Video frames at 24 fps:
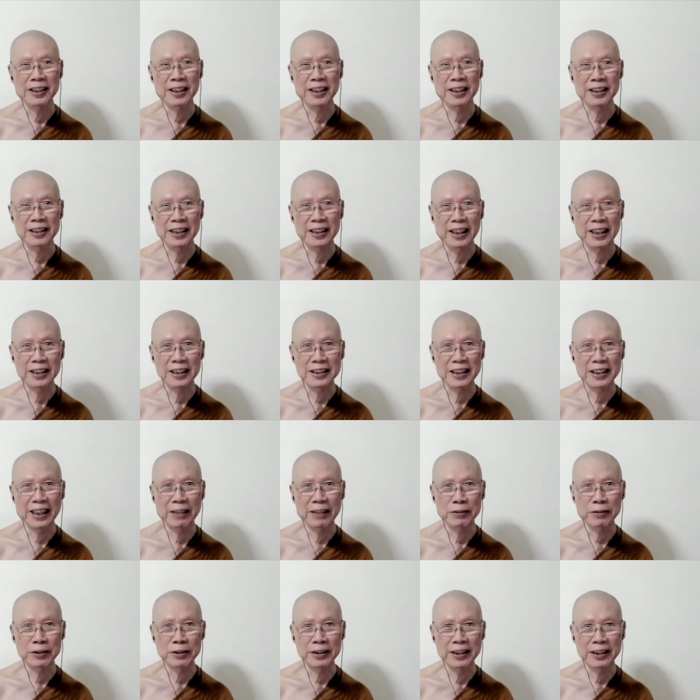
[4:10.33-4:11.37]
then
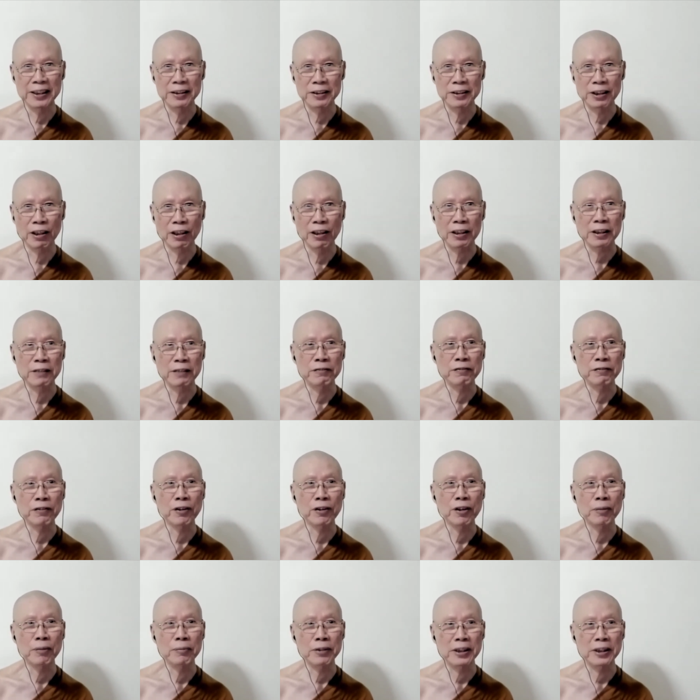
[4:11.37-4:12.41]
Tanajan would then talk
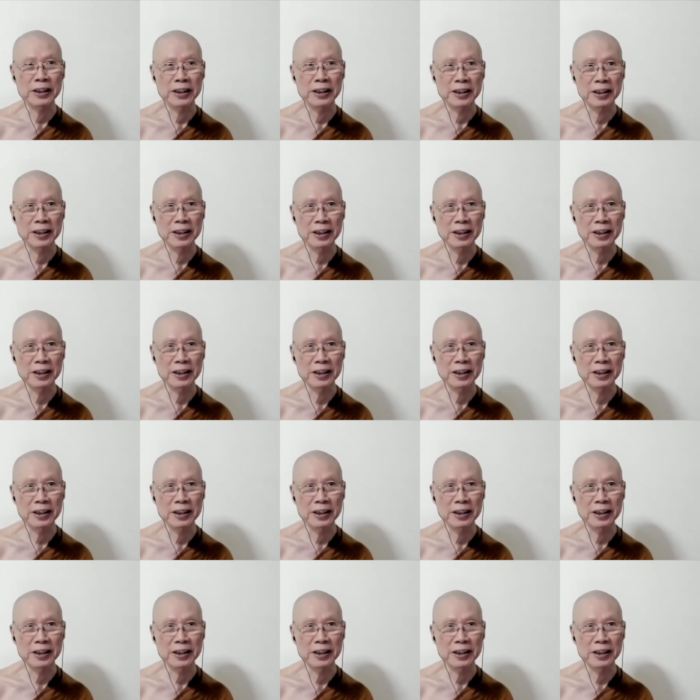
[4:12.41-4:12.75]
informally,